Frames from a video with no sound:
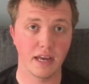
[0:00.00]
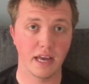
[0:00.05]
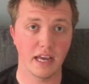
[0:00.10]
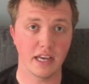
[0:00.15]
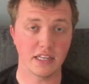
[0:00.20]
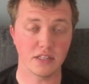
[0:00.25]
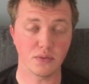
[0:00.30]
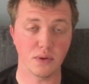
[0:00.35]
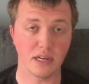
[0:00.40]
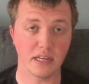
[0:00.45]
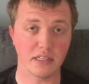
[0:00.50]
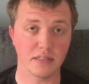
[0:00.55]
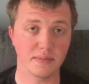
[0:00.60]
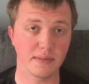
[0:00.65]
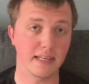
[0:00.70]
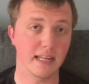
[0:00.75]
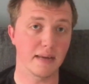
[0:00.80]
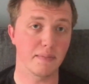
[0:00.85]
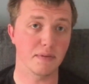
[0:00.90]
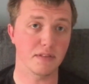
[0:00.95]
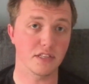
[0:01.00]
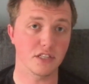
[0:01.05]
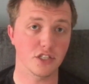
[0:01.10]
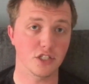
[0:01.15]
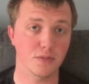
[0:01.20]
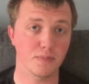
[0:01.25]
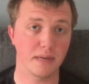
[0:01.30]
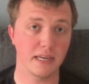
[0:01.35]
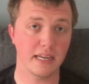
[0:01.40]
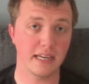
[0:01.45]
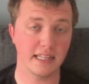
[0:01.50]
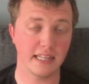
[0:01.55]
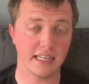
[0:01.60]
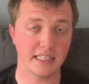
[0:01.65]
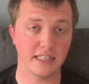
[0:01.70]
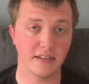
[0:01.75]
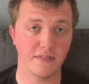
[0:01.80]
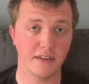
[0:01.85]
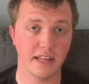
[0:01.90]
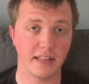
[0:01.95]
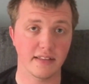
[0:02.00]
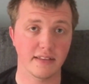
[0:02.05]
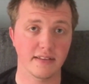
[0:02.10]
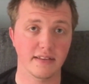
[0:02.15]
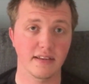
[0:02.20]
as well as being able to speak at this event.